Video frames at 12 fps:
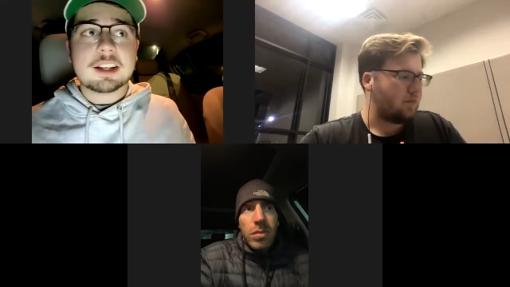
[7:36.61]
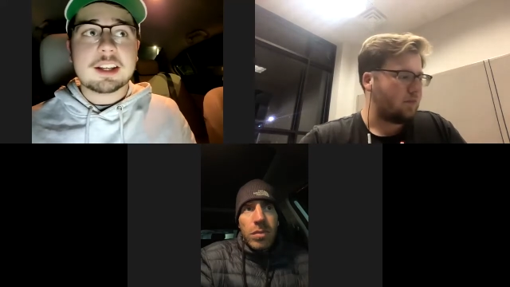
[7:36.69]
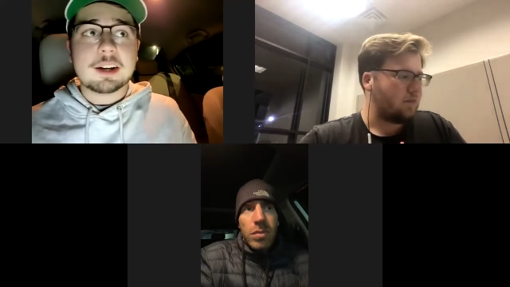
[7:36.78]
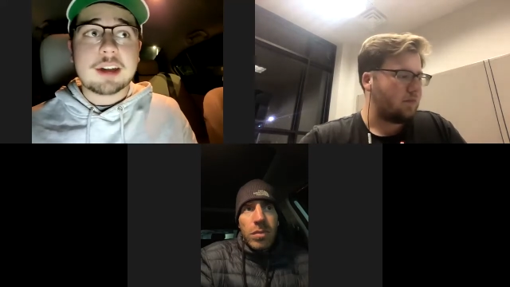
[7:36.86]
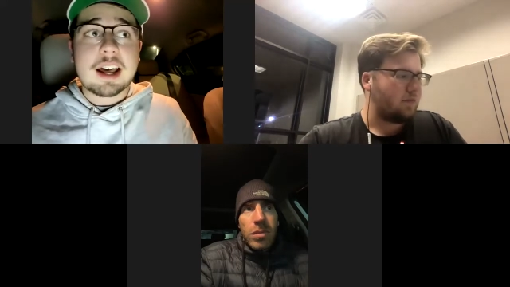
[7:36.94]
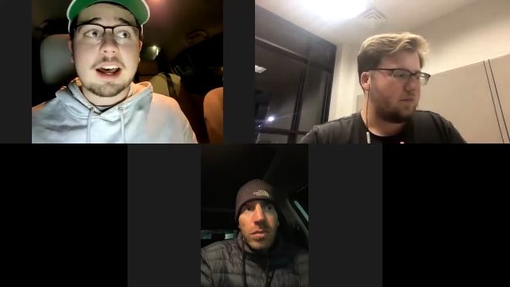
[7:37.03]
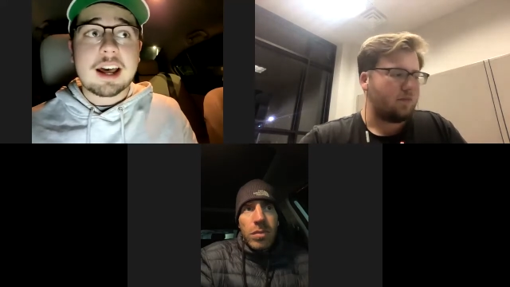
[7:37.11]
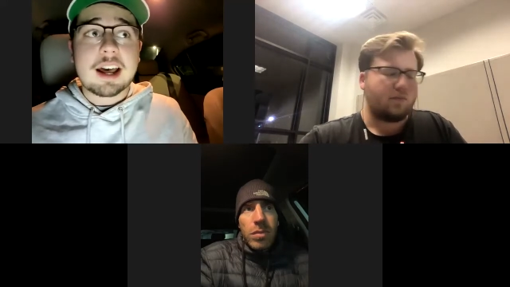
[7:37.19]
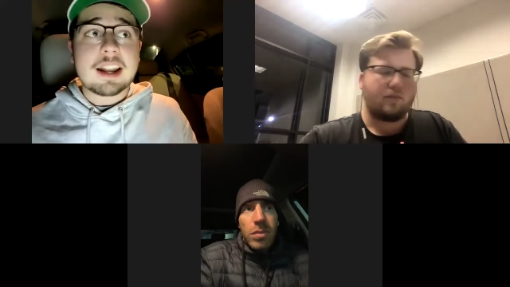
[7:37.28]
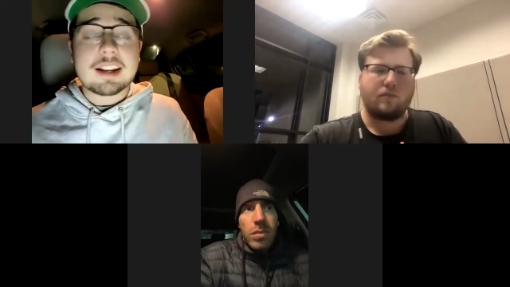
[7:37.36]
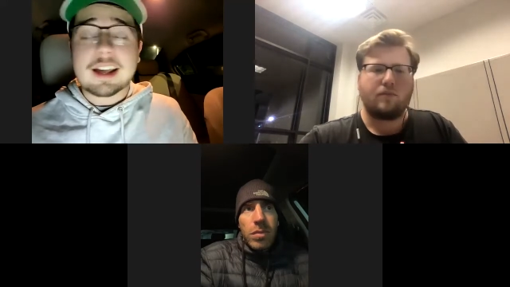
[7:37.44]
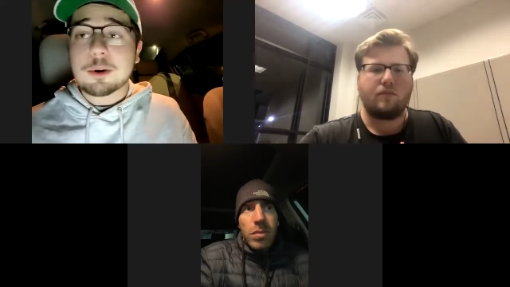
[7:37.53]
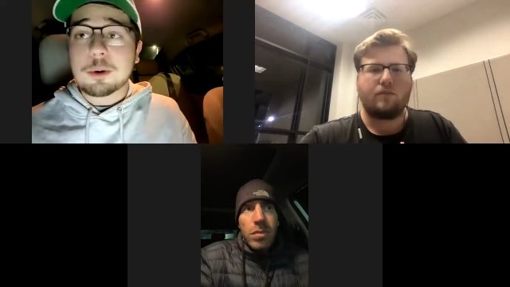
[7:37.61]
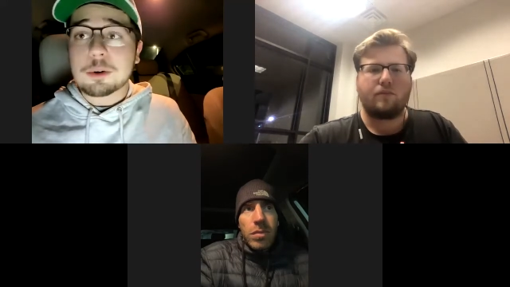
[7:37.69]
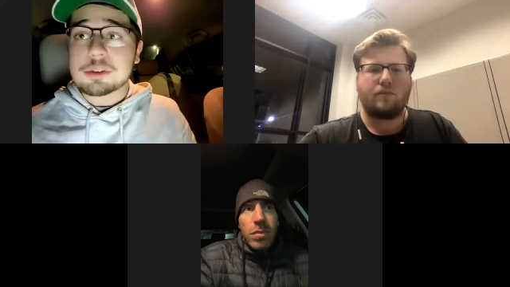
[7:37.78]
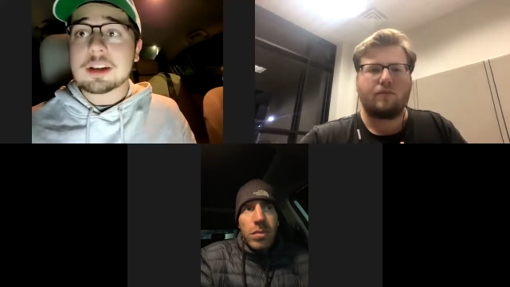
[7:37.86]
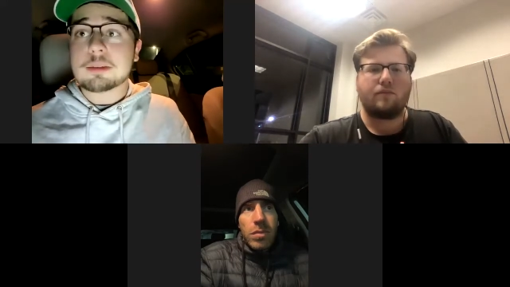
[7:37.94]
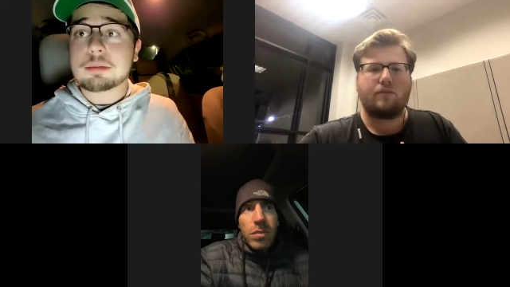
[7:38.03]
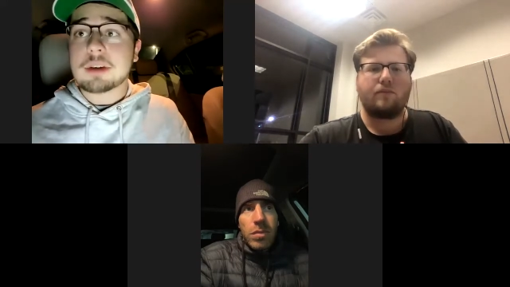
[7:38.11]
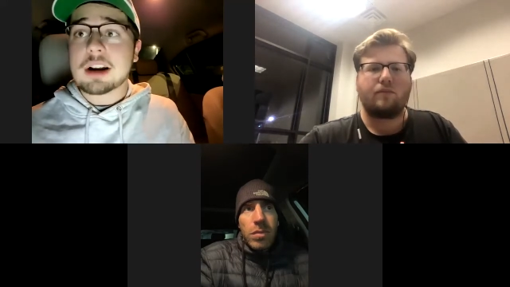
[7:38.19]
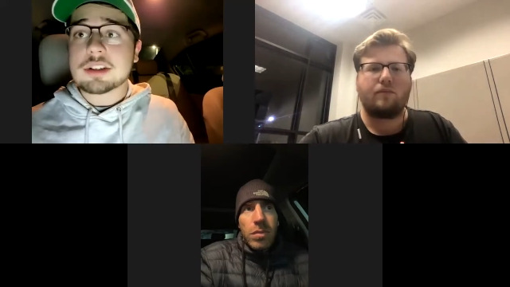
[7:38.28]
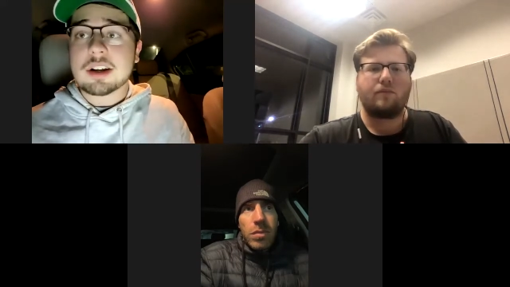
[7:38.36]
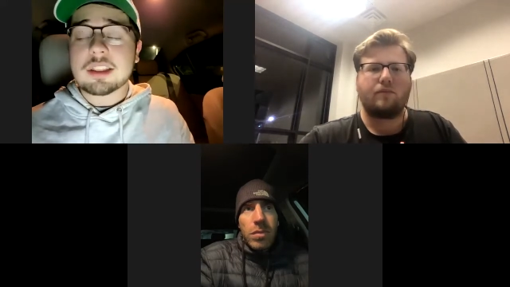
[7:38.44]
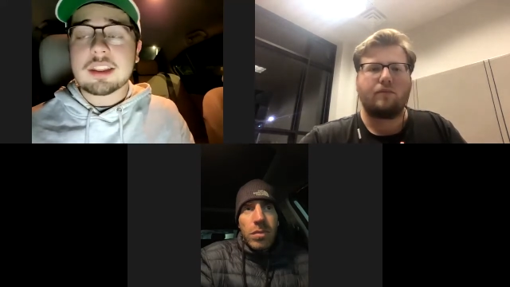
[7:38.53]
Speaker 1: You know, not not a whole ton of pressure,
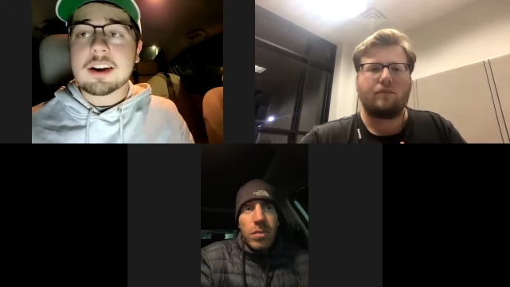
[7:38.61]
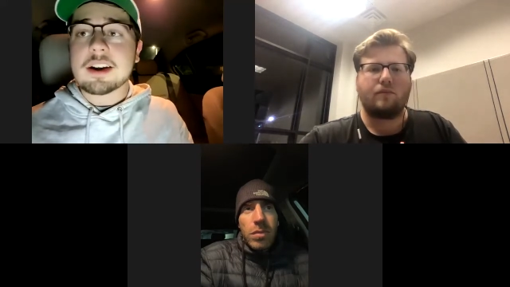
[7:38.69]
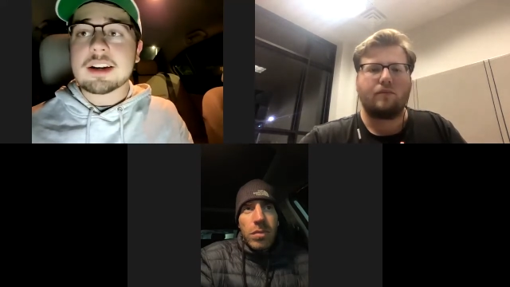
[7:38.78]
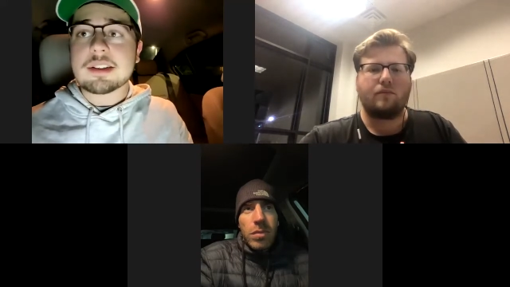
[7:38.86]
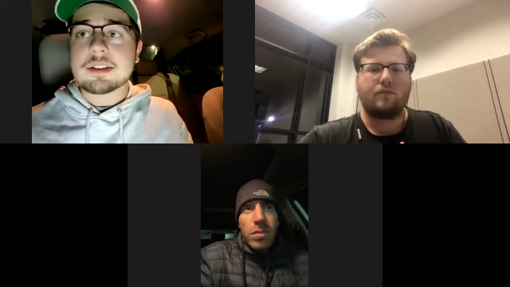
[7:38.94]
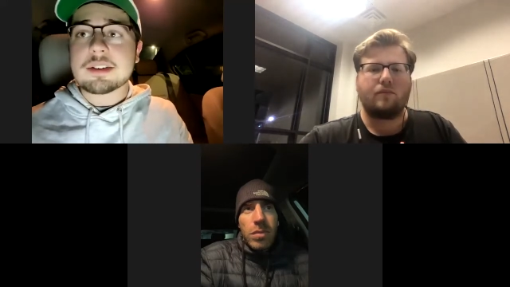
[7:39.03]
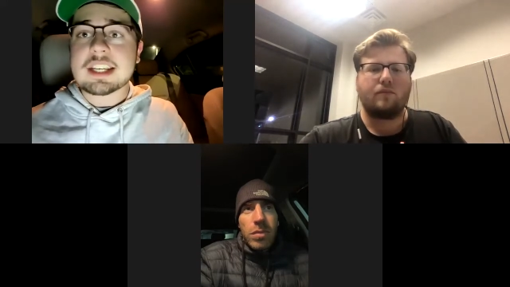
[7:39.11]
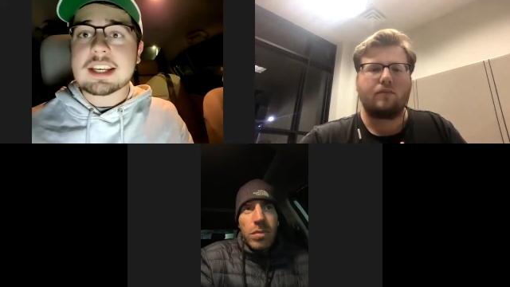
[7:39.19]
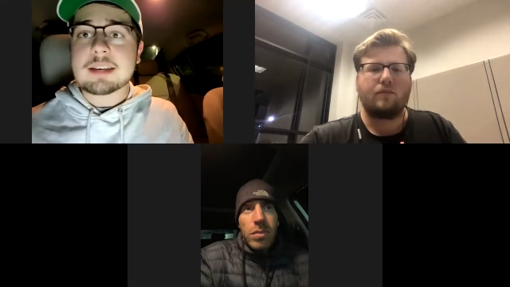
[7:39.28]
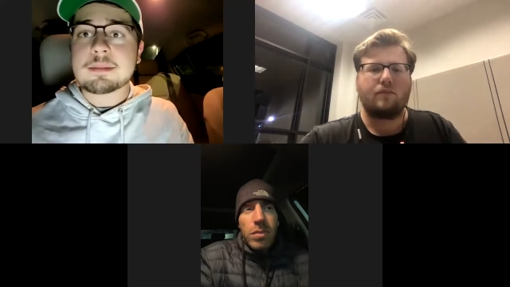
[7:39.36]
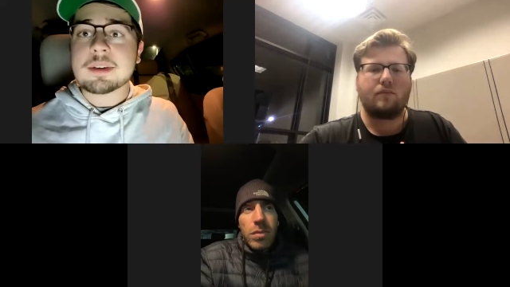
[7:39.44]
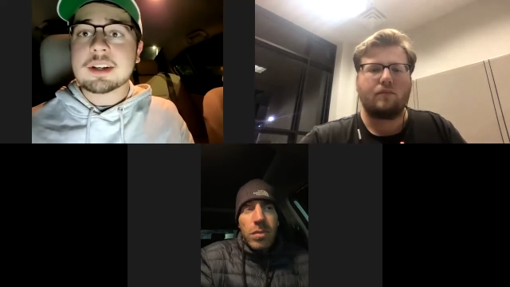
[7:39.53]
I think, on either team.